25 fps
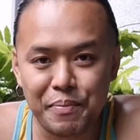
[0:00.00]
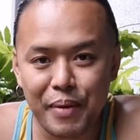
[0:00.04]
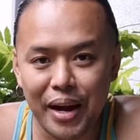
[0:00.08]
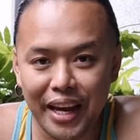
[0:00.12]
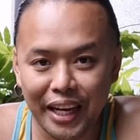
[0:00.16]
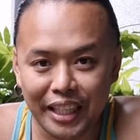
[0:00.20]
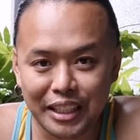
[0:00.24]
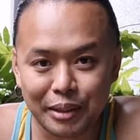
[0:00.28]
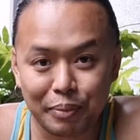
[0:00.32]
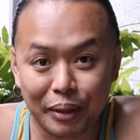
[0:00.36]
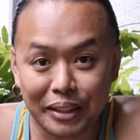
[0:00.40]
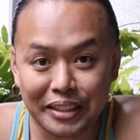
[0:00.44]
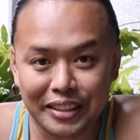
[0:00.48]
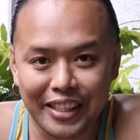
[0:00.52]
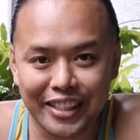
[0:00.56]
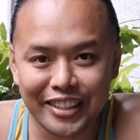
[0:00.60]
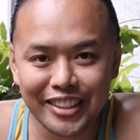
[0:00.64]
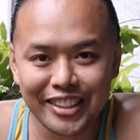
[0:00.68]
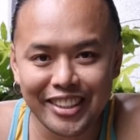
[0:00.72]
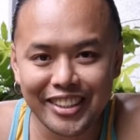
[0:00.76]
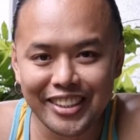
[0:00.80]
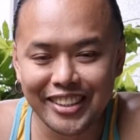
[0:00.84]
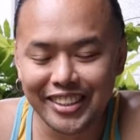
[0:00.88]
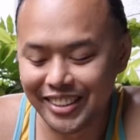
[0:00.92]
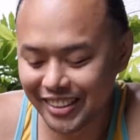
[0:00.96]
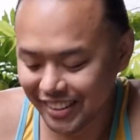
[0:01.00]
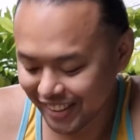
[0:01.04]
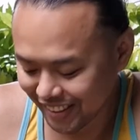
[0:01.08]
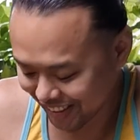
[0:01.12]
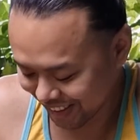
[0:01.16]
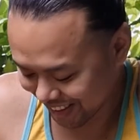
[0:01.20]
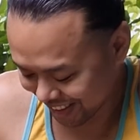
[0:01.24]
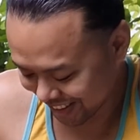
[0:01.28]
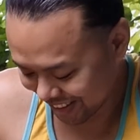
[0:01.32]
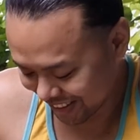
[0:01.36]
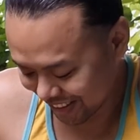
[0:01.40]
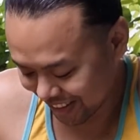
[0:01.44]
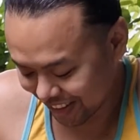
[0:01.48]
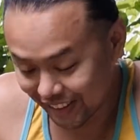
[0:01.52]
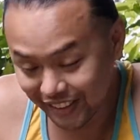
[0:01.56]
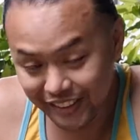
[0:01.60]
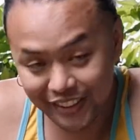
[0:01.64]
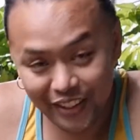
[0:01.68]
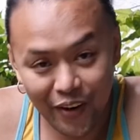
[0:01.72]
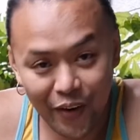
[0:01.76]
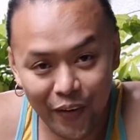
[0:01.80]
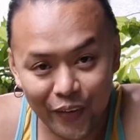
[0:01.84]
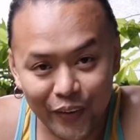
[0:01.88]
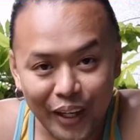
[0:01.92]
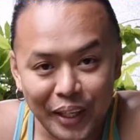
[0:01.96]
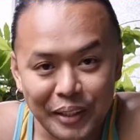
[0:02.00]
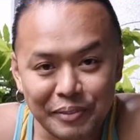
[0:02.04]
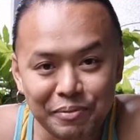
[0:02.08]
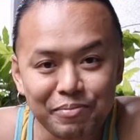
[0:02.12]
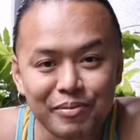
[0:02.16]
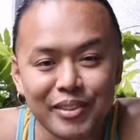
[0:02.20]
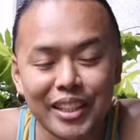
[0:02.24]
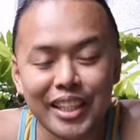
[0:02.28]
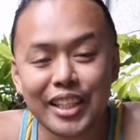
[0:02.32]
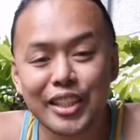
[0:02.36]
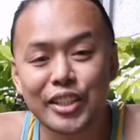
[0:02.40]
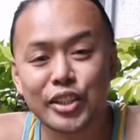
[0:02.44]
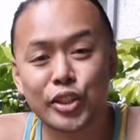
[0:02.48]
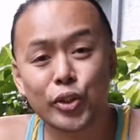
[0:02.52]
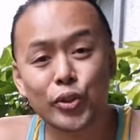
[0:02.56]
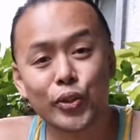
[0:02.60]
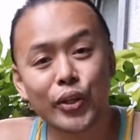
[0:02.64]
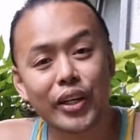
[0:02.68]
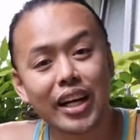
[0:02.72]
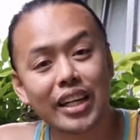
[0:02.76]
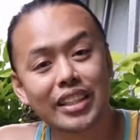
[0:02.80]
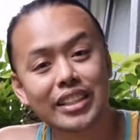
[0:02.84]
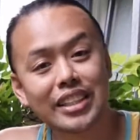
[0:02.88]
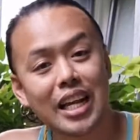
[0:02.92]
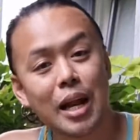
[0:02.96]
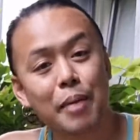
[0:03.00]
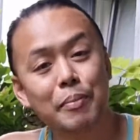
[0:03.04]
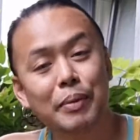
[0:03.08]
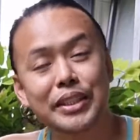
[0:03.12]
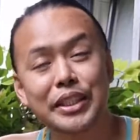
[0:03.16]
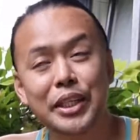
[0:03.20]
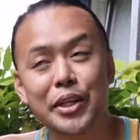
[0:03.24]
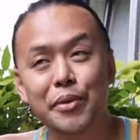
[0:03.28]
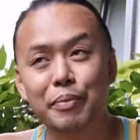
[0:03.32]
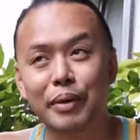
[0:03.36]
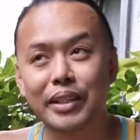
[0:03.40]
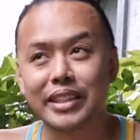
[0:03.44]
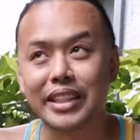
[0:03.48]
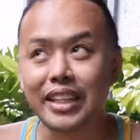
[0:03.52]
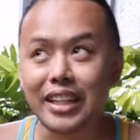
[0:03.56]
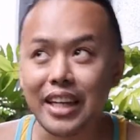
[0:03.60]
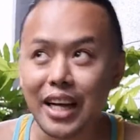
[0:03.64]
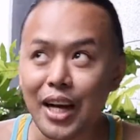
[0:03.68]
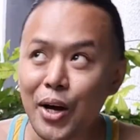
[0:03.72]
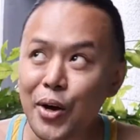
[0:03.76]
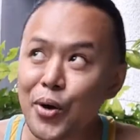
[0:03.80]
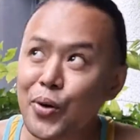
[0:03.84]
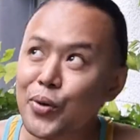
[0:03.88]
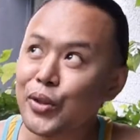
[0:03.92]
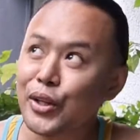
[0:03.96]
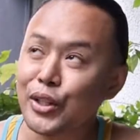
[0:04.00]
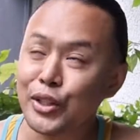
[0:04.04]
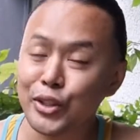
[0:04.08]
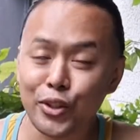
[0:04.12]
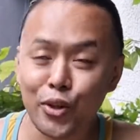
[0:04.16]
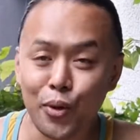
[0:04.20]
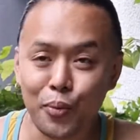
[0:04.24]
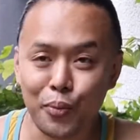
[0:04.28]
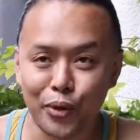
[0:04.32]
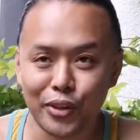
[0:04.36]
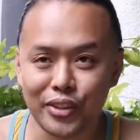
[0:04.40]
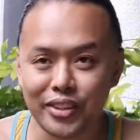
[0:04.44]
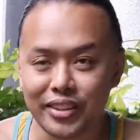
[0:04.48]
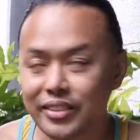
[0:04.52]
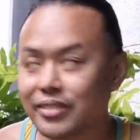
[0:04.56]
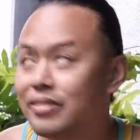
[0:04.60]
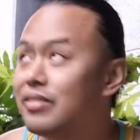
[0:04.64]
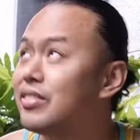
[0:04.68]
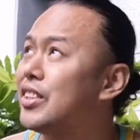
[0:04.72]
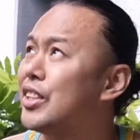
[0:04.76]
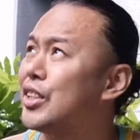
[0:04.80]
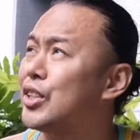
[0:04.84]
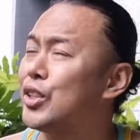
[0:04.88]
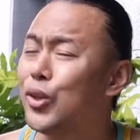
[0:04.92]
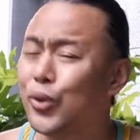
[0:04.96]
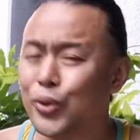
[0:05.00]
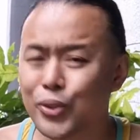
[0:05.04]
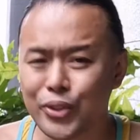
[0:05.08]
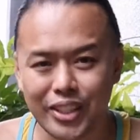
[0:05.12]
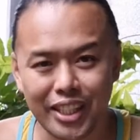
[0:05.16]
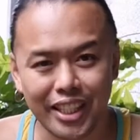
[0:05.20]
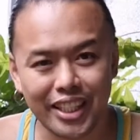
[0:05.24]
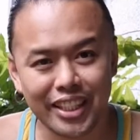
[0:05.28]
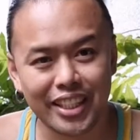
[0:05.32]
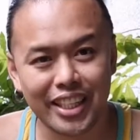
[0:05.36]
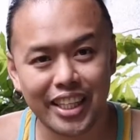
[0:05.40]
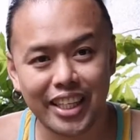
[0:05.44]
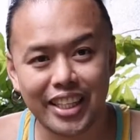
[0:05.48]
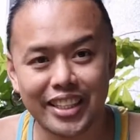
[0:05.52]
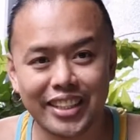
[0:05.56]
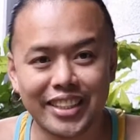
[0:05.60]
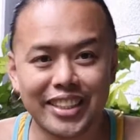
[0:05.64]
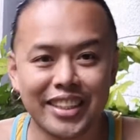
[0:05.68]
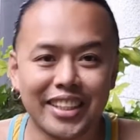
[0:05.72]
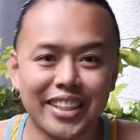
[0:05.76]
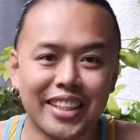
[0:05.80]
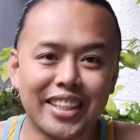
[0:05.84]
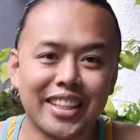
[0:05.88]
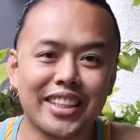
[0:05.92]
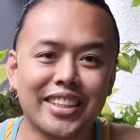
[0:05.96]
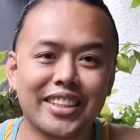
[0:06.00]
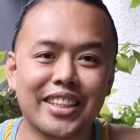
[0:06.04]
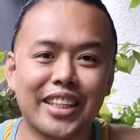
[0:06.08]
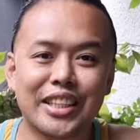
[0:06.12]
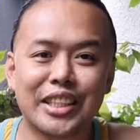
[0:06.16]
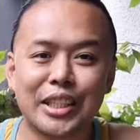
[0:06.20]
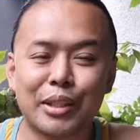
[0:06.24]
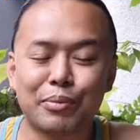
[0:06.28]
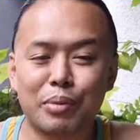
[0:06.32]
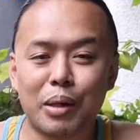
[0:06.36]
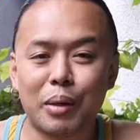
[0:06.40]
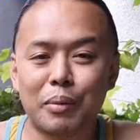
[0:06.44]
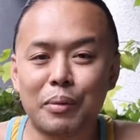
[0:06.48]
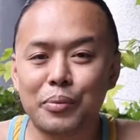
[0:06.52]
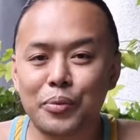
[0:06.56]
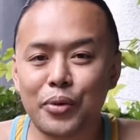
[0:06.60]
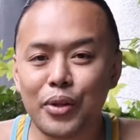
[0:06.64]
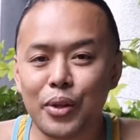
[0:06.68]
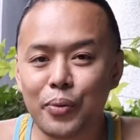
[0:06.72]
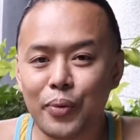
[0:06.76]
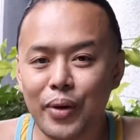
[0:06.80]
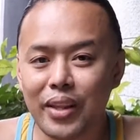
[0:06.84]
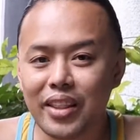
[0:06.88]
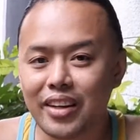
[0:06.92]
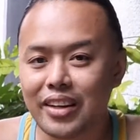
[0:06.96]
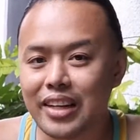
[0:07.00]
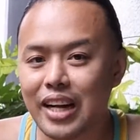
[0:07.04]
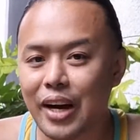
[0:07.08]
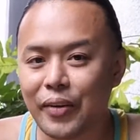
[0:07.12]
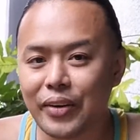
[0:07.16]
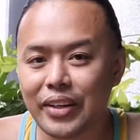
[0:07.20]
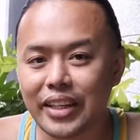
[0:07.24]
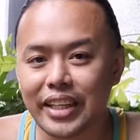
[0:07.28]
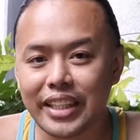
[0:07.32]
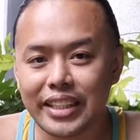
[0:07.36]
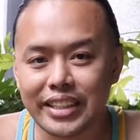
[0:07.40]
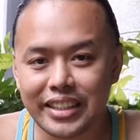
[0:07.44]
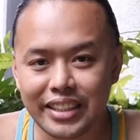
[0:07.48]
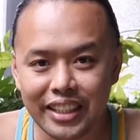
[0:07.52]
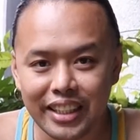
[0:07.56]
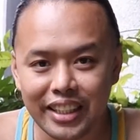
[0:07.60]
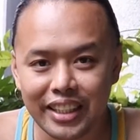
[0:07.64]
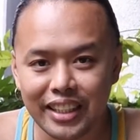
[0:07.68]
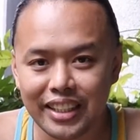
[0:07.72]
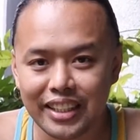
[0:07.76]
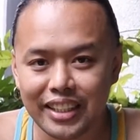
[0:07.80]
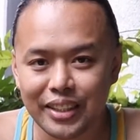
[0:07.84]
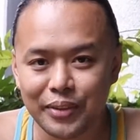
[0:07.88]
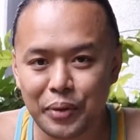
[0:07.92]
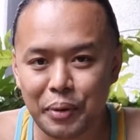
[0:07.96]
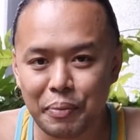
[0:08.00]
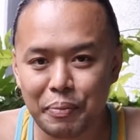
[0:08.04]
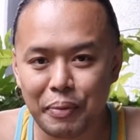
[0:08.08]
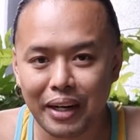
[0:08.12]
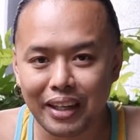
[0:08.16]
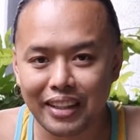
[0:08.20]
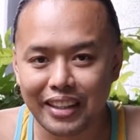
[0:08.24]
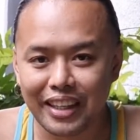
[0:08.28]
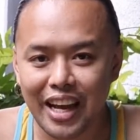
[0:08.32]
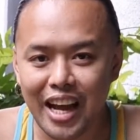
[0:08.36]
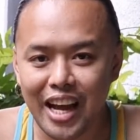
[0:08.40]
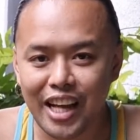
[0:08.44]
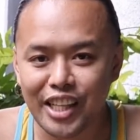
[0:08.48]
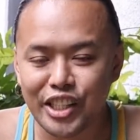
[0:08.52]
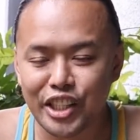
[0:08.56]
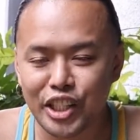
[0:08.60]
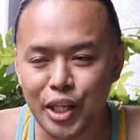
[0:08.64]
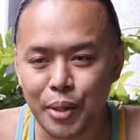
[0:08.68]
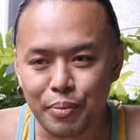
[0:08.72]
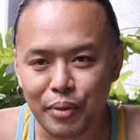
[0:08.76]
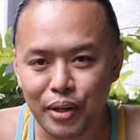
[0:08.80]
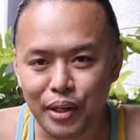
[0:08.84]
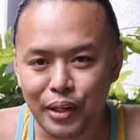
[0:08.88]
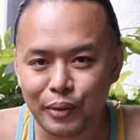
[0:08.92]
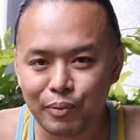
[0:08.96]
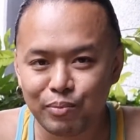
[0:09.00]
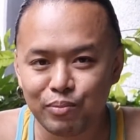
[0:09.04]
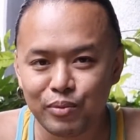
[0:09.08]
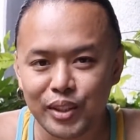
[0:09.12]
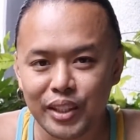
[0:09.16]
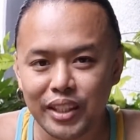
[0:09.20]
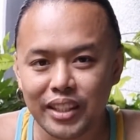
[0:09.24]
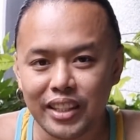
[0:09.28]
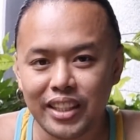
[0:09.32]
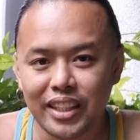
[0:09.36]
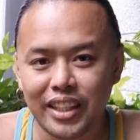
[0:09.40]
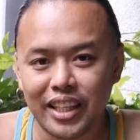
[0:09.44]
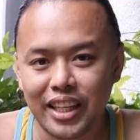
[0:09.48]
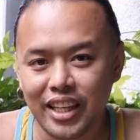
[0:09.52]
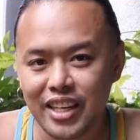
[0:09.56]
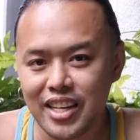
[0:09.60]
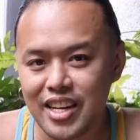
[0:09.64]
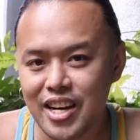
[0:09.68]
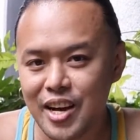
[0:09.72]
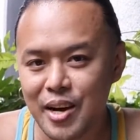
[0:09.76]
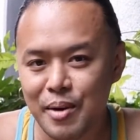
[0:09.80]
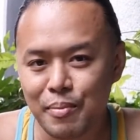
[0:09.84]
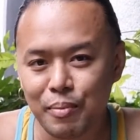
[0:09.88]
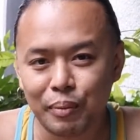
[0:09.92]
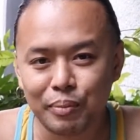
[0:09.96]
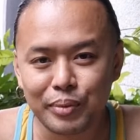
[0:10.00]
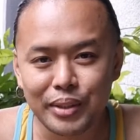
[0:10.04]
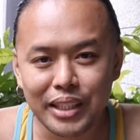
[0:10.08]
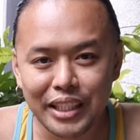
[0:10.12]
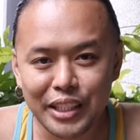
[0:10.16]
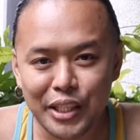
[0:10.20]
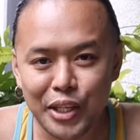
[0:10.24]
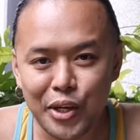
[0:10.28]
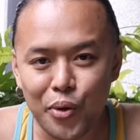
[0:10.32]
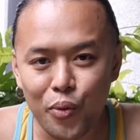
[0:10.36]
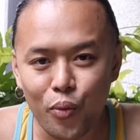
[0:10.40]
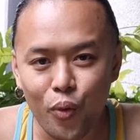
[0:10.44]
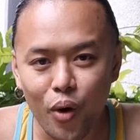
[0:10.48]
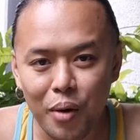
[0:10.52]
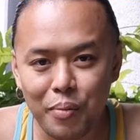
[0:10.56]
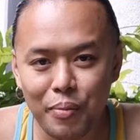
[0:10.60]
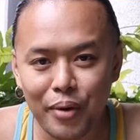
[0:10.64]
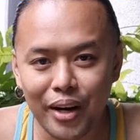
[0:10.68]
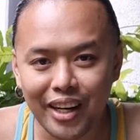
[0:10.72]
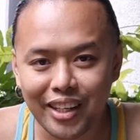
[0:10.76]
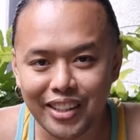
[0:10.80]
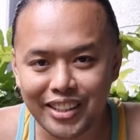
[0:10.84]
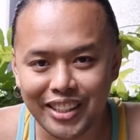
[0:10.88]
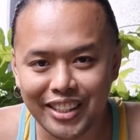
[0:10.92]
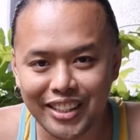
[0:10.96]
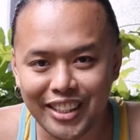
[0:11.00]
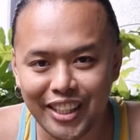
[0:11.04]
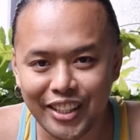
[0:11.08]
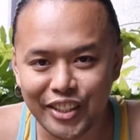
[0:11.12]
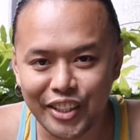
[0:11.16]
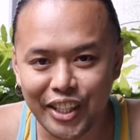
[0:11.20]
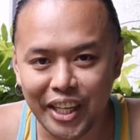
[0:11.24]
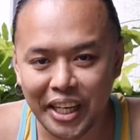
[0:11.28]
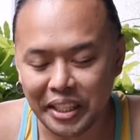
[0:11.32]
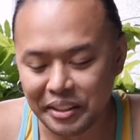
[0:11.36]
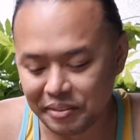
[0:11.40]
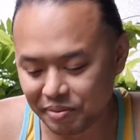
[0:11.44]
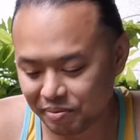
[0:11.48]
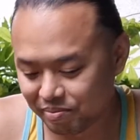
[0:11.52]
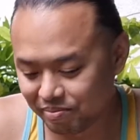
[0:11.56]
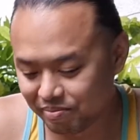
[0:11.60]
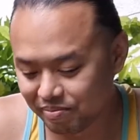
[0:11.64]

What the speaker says: my expectations. Okay? So dagang salamat sa inyong pagtanaw. There's no sun again. That's the problem with the weather nowadays. We barely had summer. And sending you warm hugs and sunshine.